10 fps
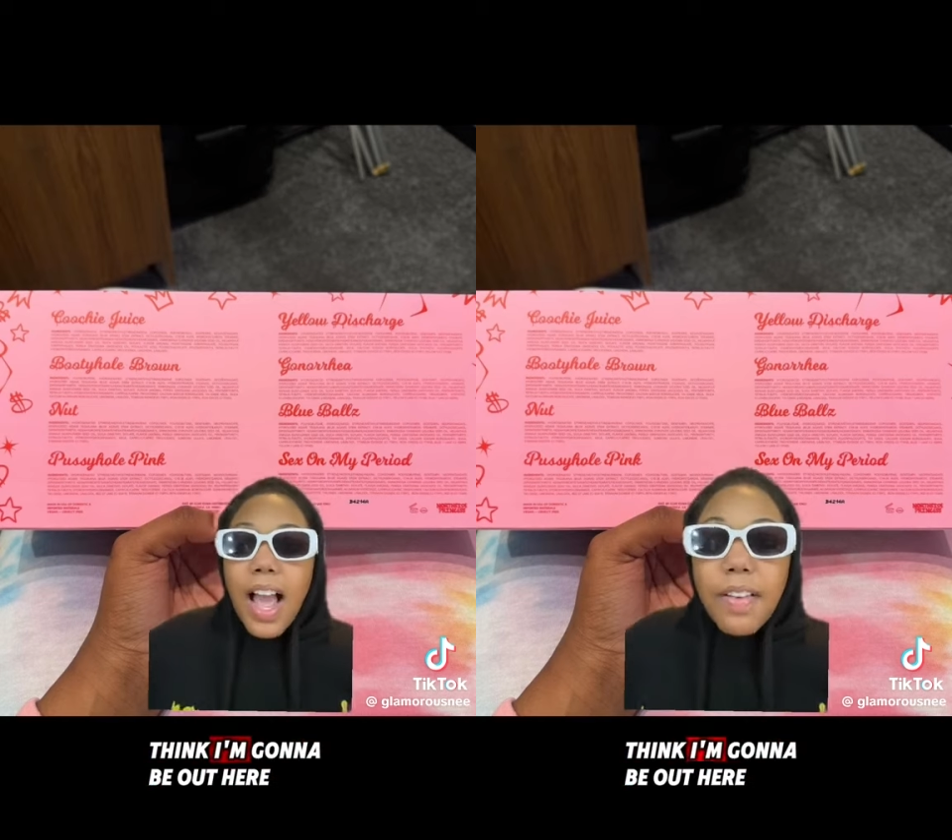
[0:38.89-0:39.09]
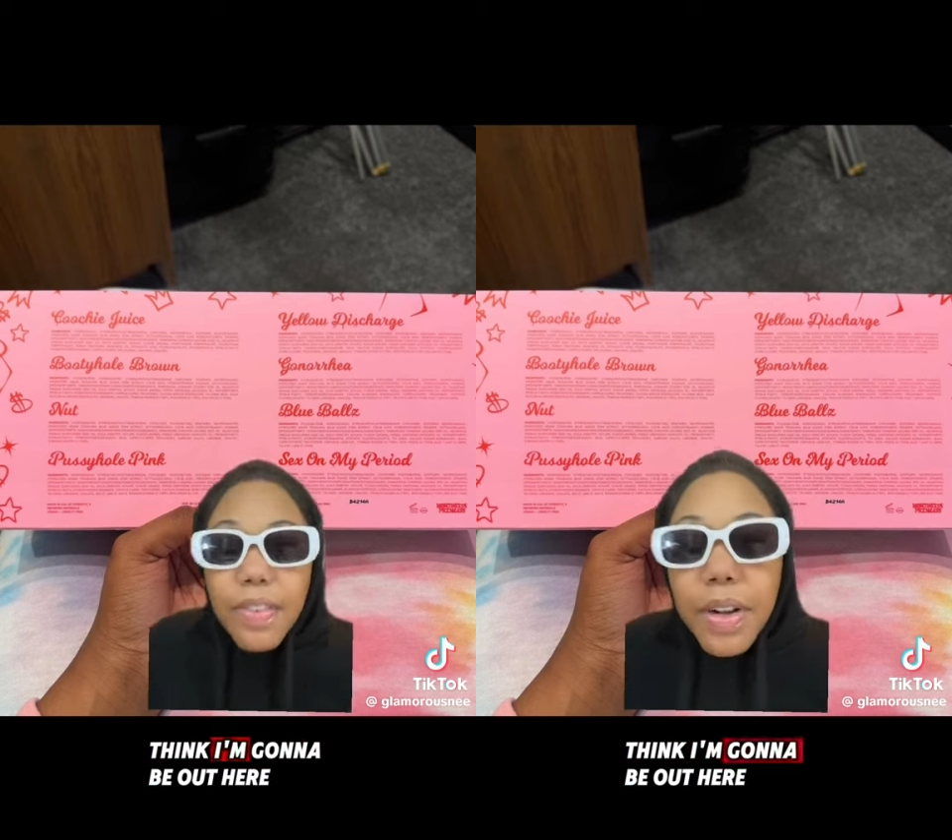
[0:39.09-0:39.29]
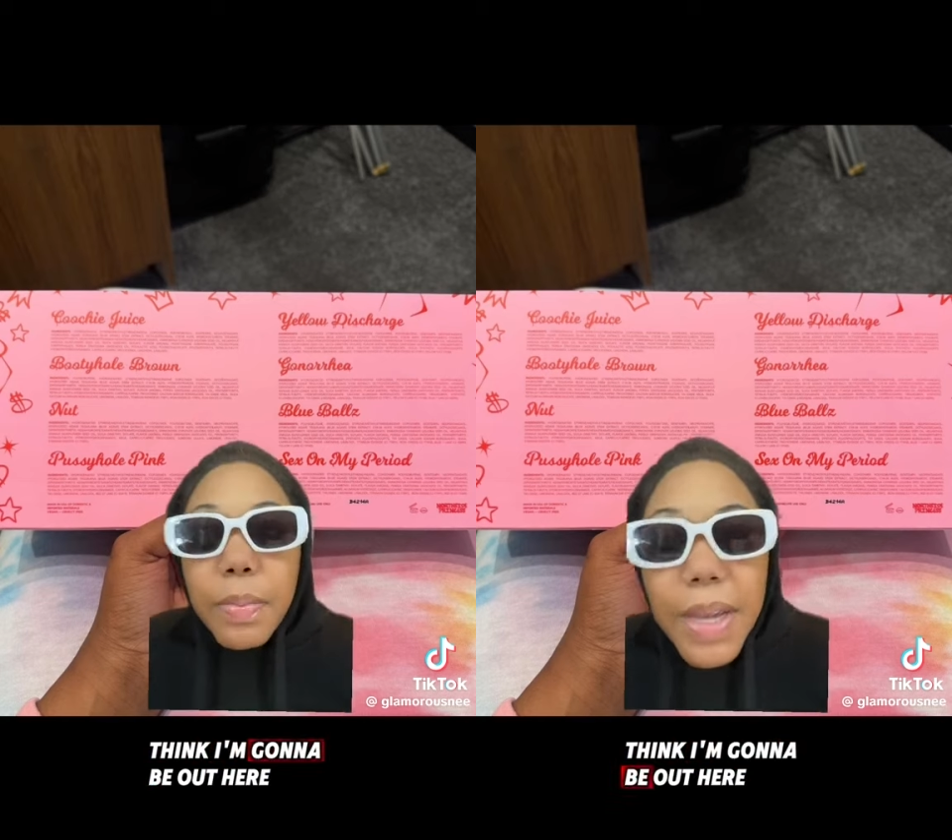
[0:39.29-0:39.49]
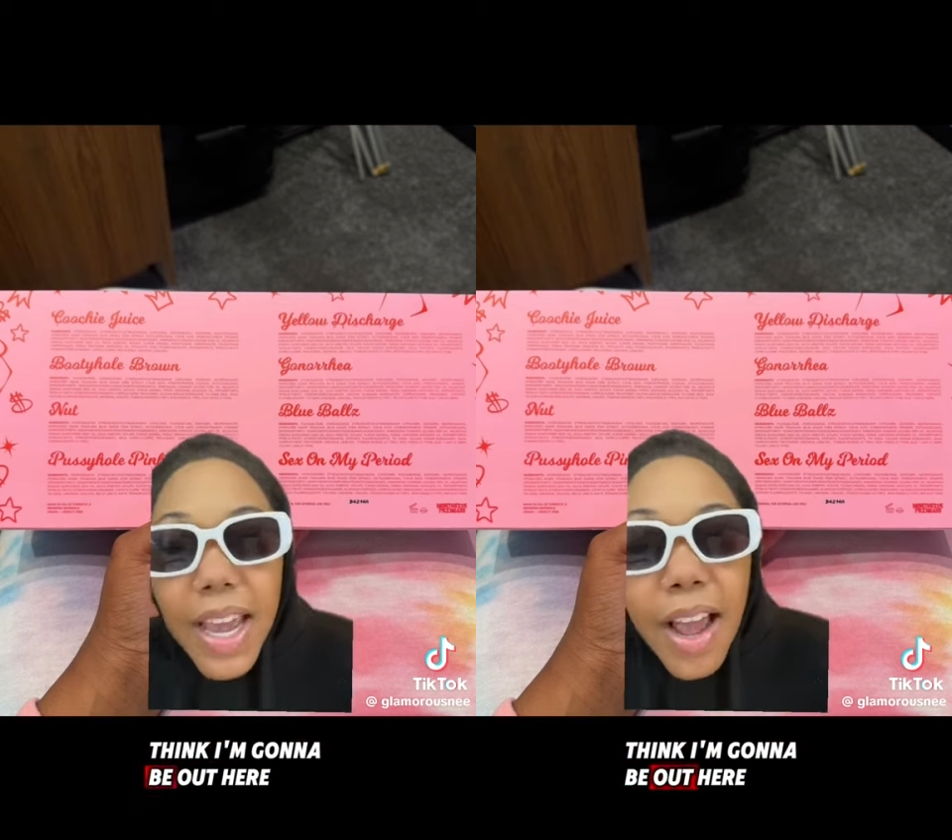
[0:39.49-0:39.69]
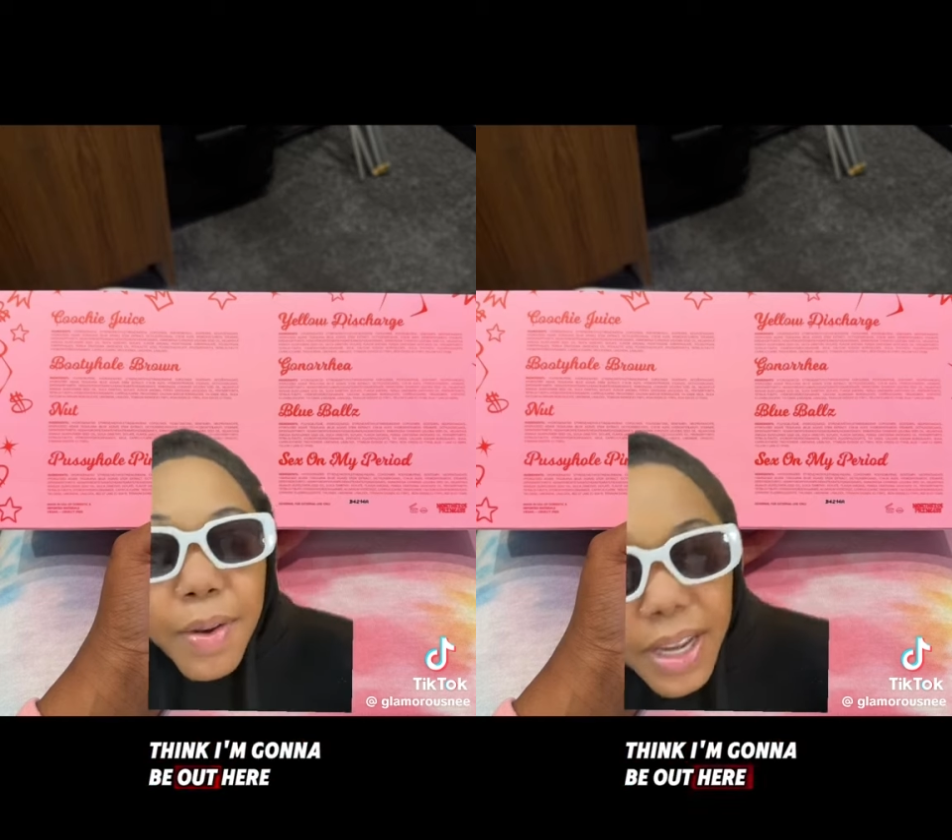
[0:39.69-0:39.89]
I'm finna be
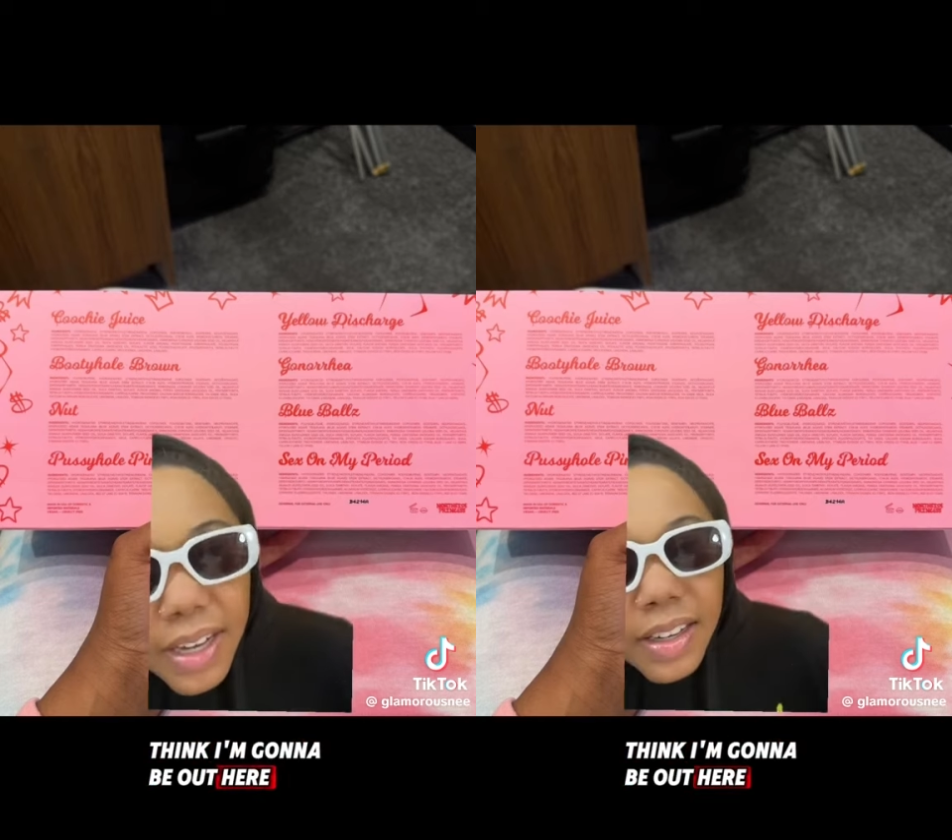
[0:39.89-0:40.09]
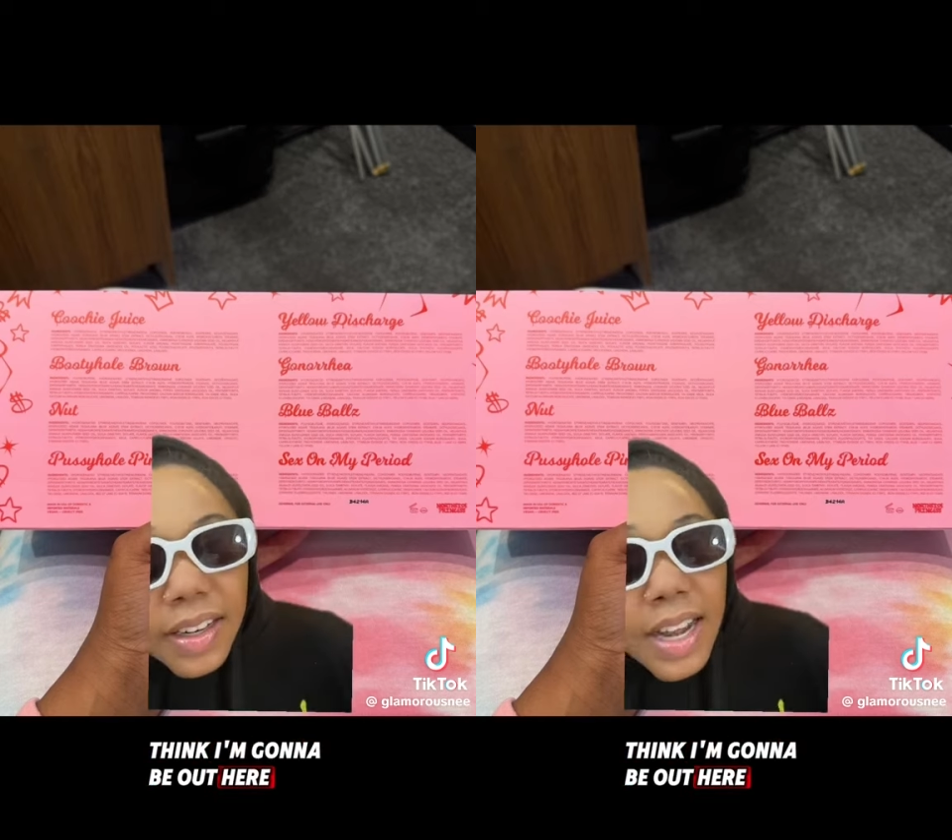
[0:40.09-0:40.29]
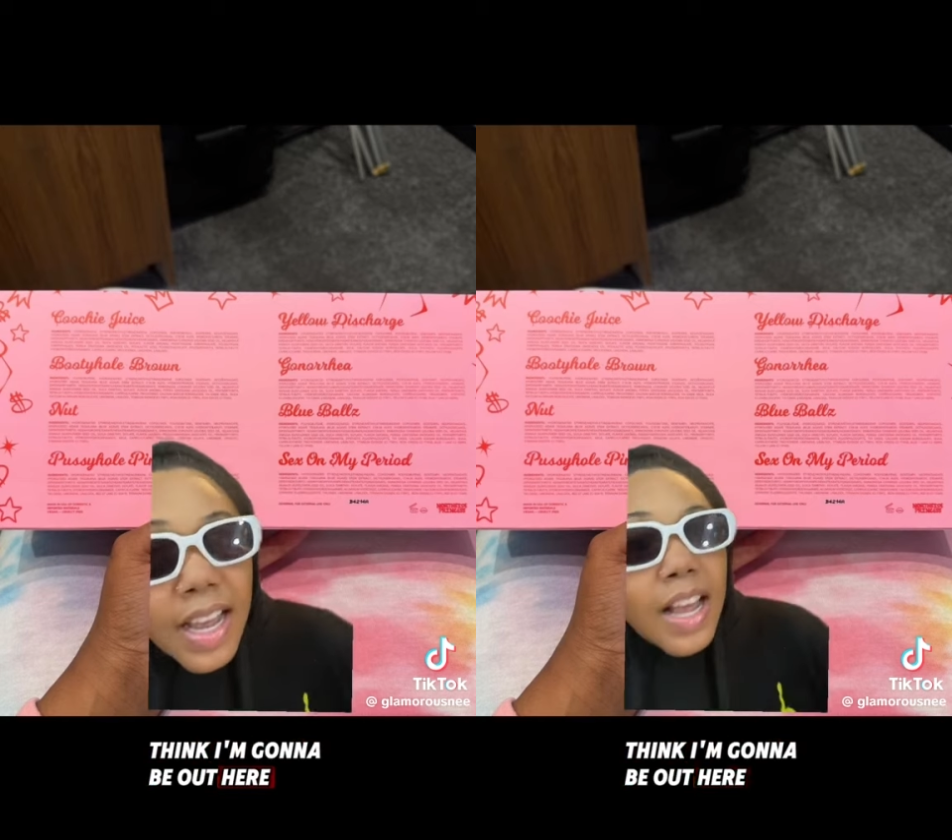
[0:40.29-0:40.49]
out here,